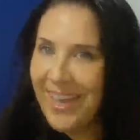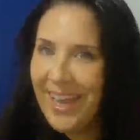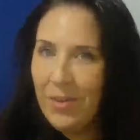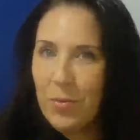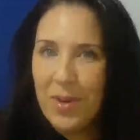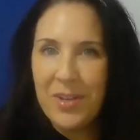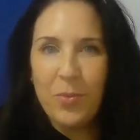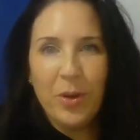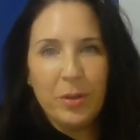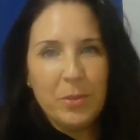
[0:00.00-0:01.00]
Hey everyone,
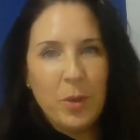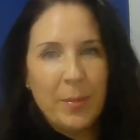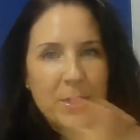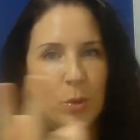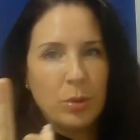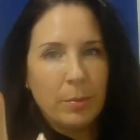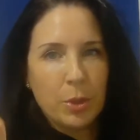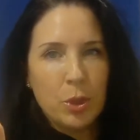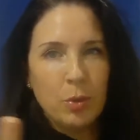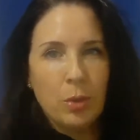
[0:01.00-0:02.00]
welcome to episode number
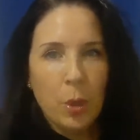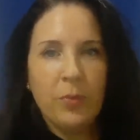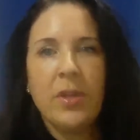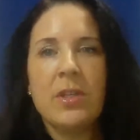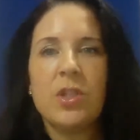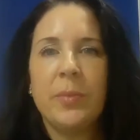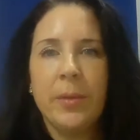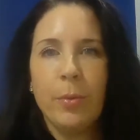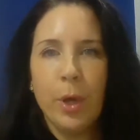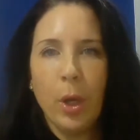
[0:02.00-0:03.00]
2. Hopefully this will
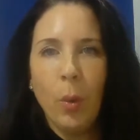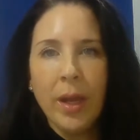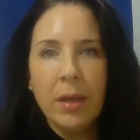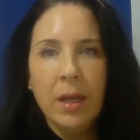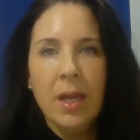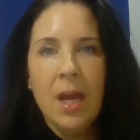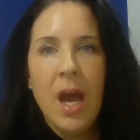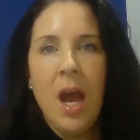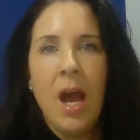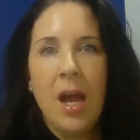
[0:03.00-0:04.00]
be pretty quick.
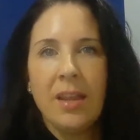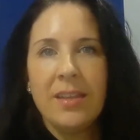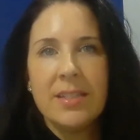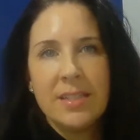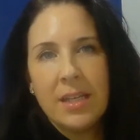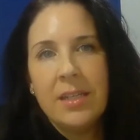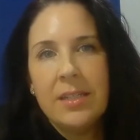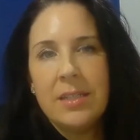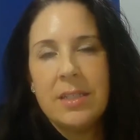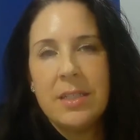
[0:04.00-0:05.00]
This
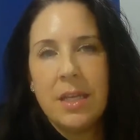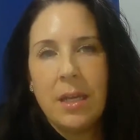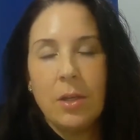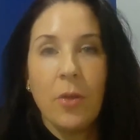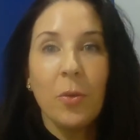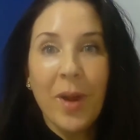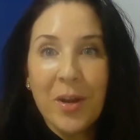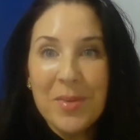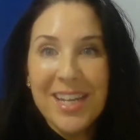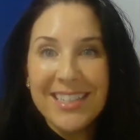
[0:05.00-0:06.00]
is another
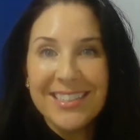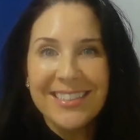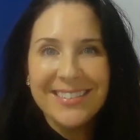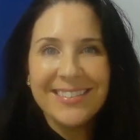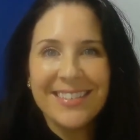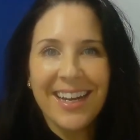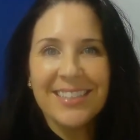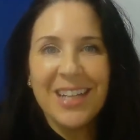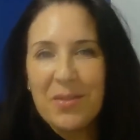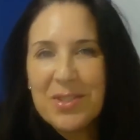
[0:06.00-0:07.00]
recommendation that I
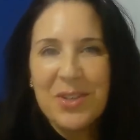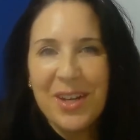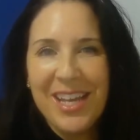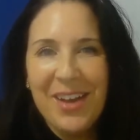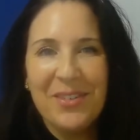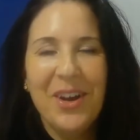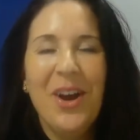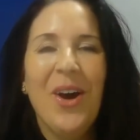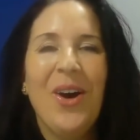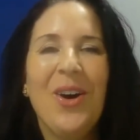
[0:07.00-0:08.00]
said I wasn't going to give
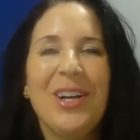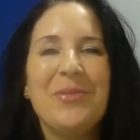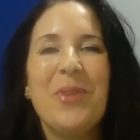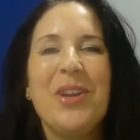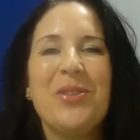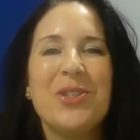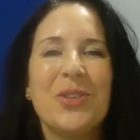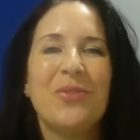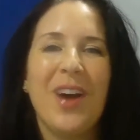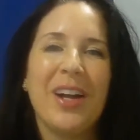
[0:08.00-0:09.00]
on when you
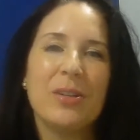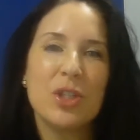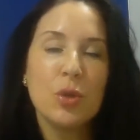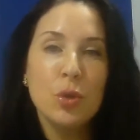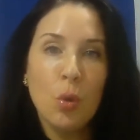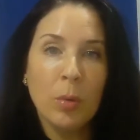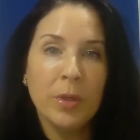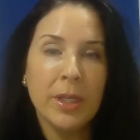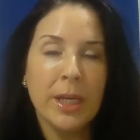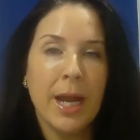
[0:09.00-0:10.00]
should file. So
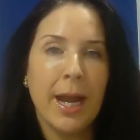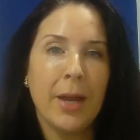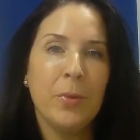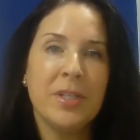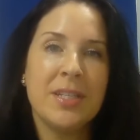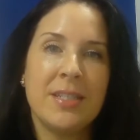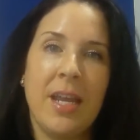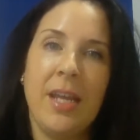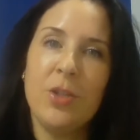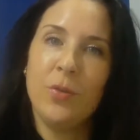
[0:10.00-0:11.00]
normally I would
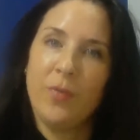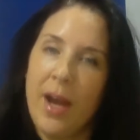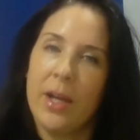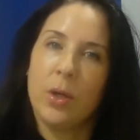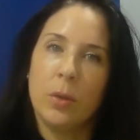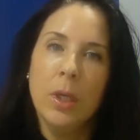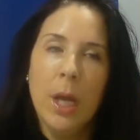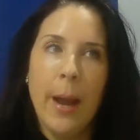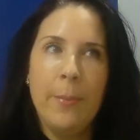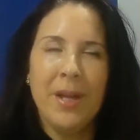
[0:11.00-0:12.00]
say to file
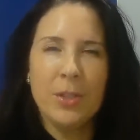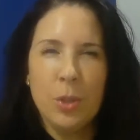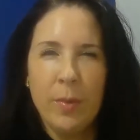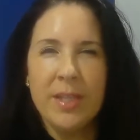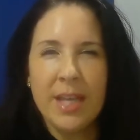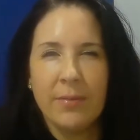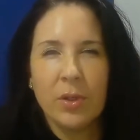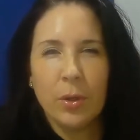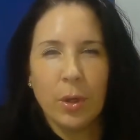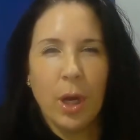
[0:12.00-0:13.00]
about 2 weeks
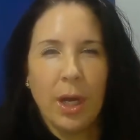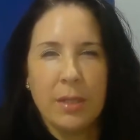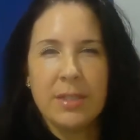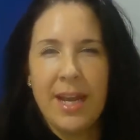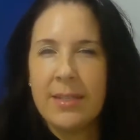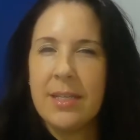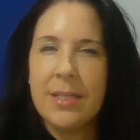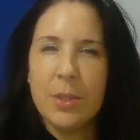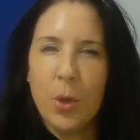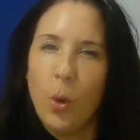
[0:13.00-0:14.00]
after tax
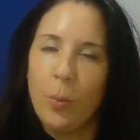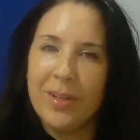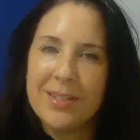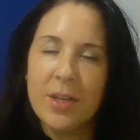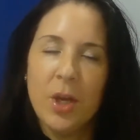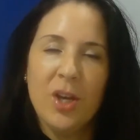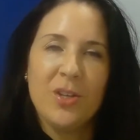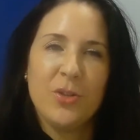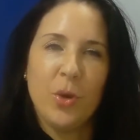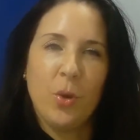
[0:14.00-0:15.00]
season opens.
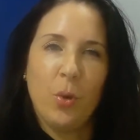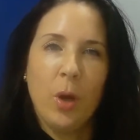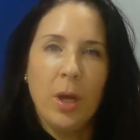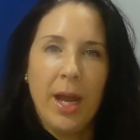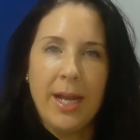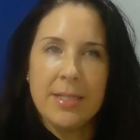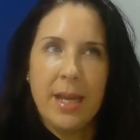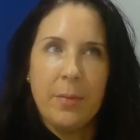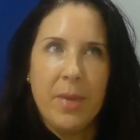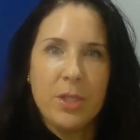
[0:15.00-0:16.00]
So as
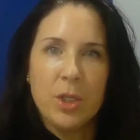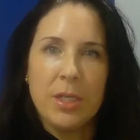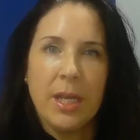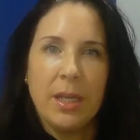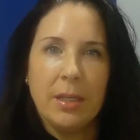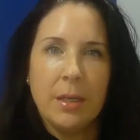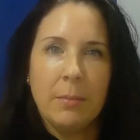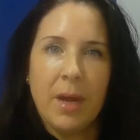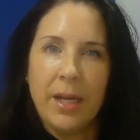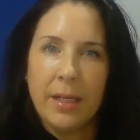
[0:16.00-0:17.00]
I mentioned in
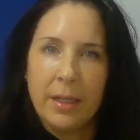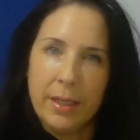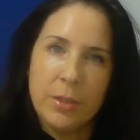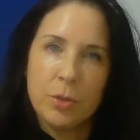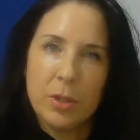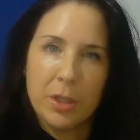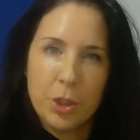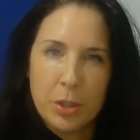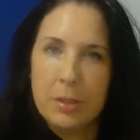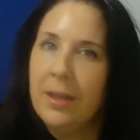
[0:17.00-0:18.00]
my
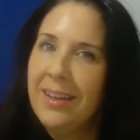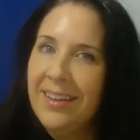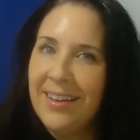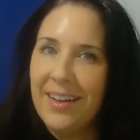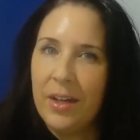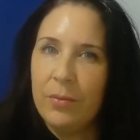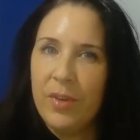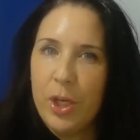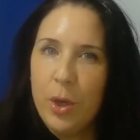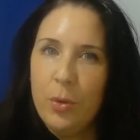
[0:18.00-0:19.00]
introduction
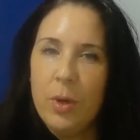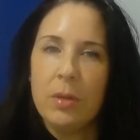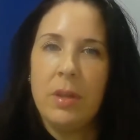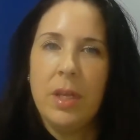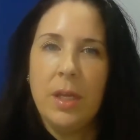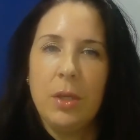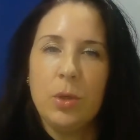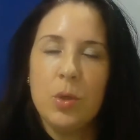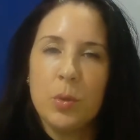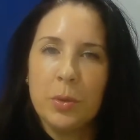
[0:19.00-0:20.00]
video, the
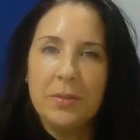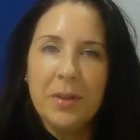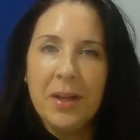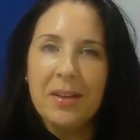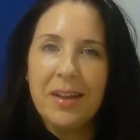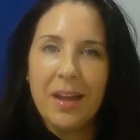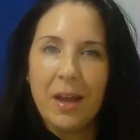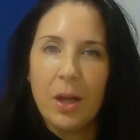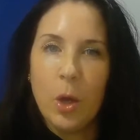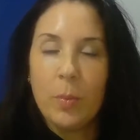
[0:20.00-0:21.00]
usual
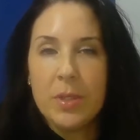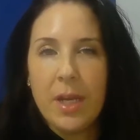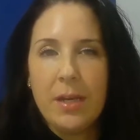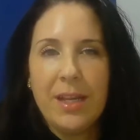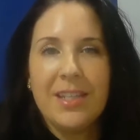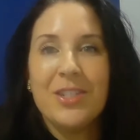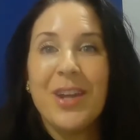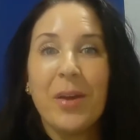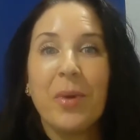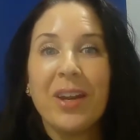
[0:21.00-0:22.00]
open date is
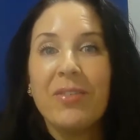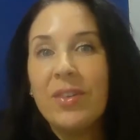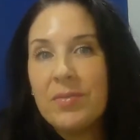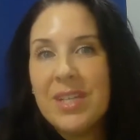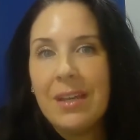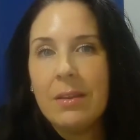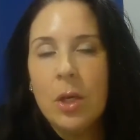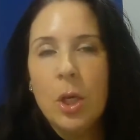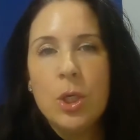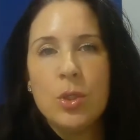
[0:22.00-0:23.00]
January 15th.
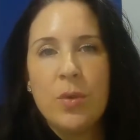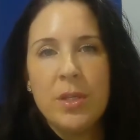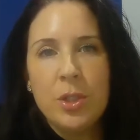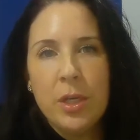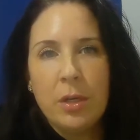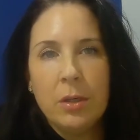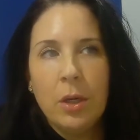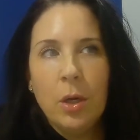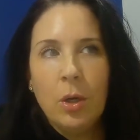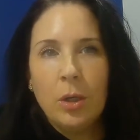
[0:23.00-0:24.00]
So this year
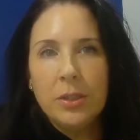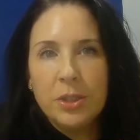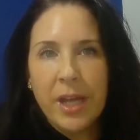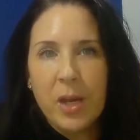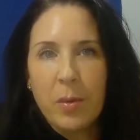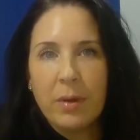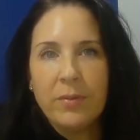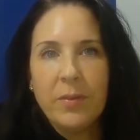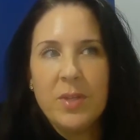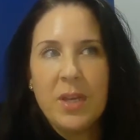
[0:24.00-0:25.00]
on January
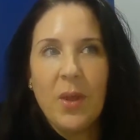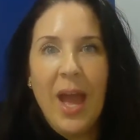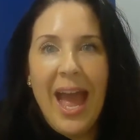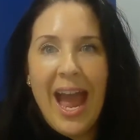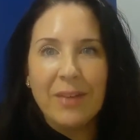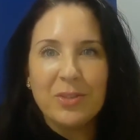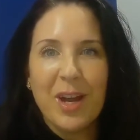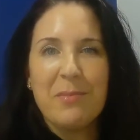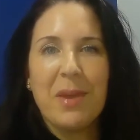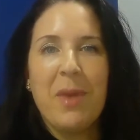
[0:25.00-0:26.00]
15th, after
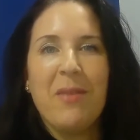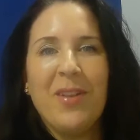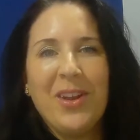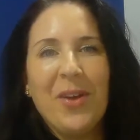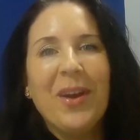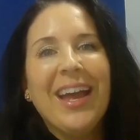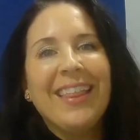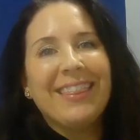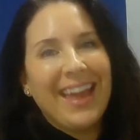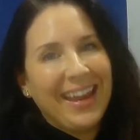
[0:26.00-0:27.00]
I made my video,
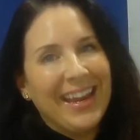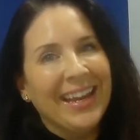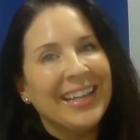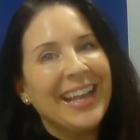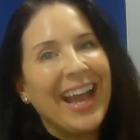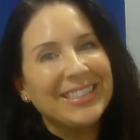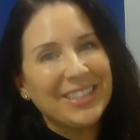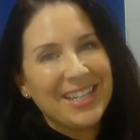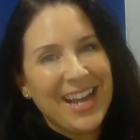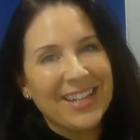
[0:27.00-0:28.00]
they
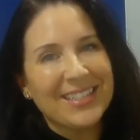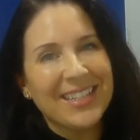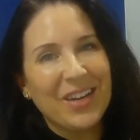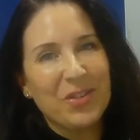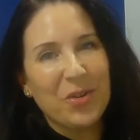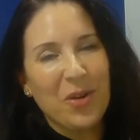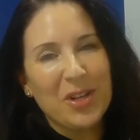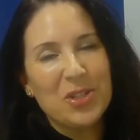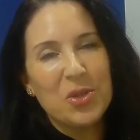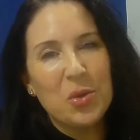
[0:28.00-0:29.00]
actually announced that they were
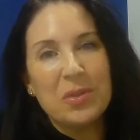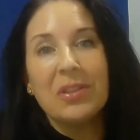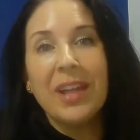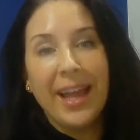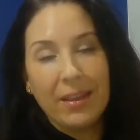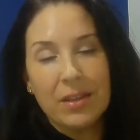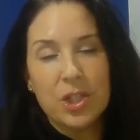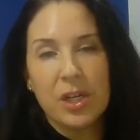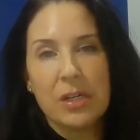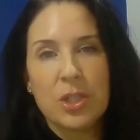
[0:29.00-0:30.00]
going to delay this year.